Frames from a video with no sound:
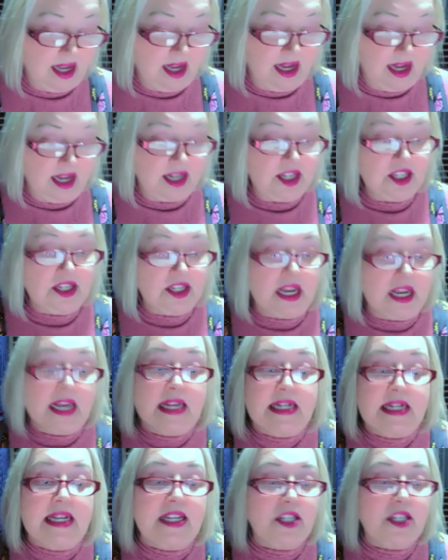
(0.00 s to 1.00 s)
In
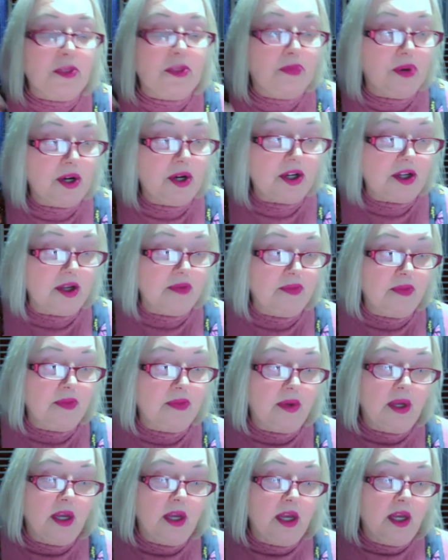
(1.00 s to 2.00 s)
his book,
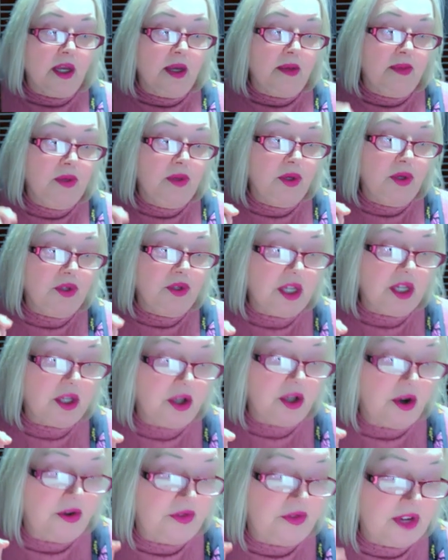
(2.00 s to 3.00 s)

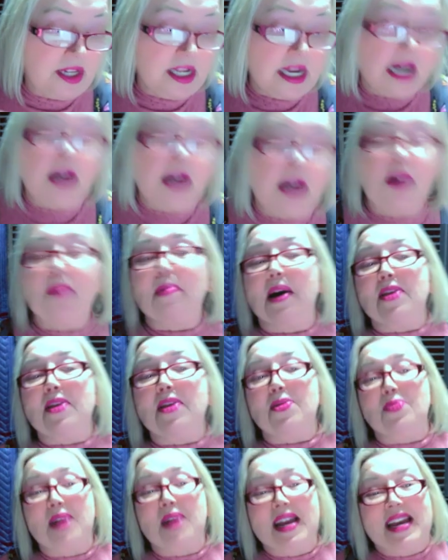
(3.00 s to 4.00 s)
Musicophilia, oh, by
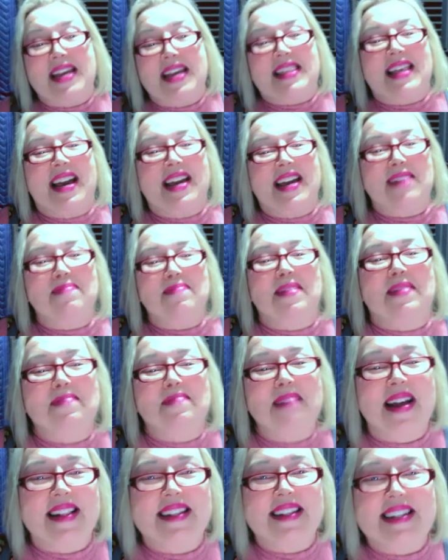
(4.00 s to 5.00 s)
the way, that
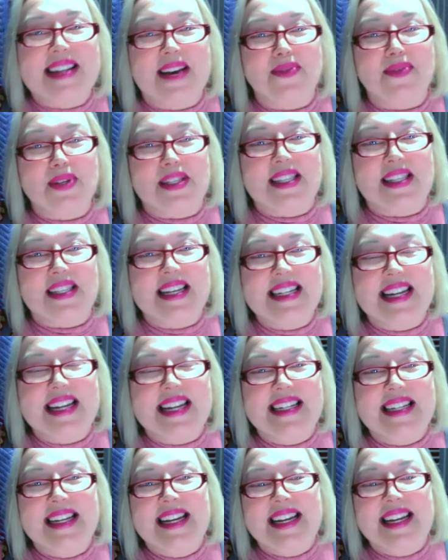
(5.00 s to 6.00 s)
melody I was
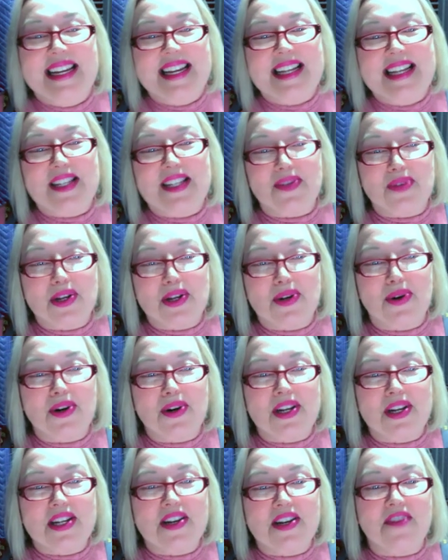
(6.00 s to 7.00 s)
singing is a
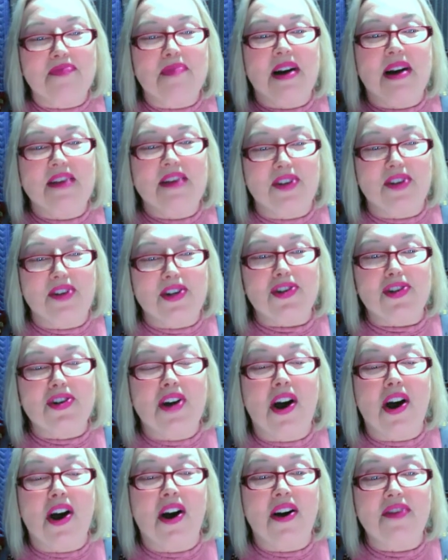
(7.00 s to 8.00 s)
recording of my version
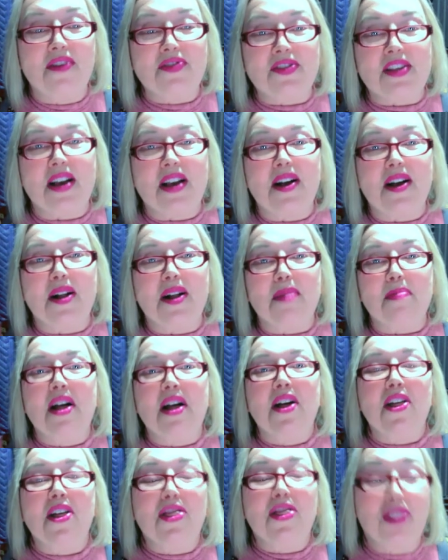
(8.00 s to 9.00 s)
of Psalm
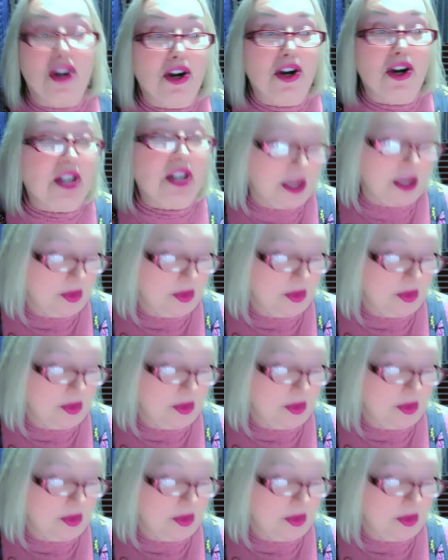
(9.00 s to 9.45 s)
30,